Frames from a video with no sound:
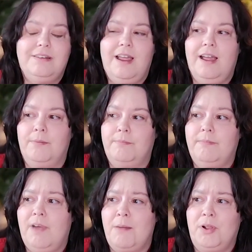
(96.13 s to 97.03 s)
I'm
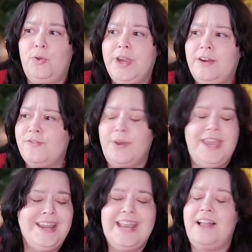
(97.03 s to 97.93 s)
a lawyer, so I
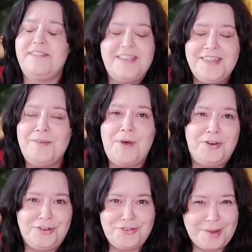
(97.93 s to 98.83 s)
can't not say the
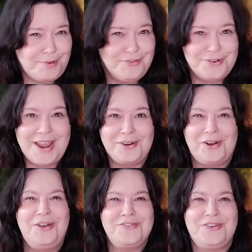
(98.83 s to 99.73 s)
Model Tribal Food and
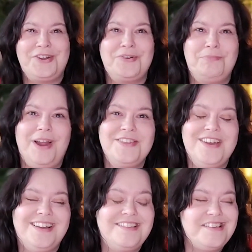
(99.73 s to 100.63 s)
Agriculture Code
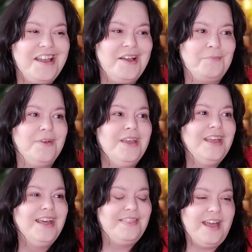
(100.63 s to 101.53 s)
project,
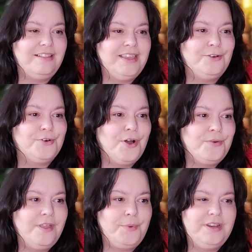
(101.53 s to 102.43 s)
that legal
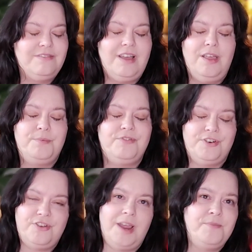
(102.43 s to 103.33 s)
code that we developed for
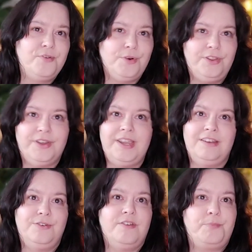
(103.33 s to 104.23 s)
tribes who are looking
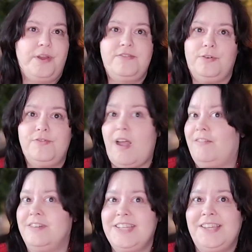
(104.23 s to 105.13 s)
to express their
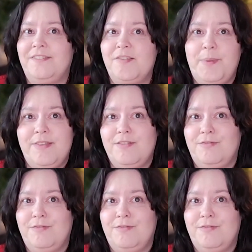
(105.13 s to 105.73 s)
sovereignty in the space of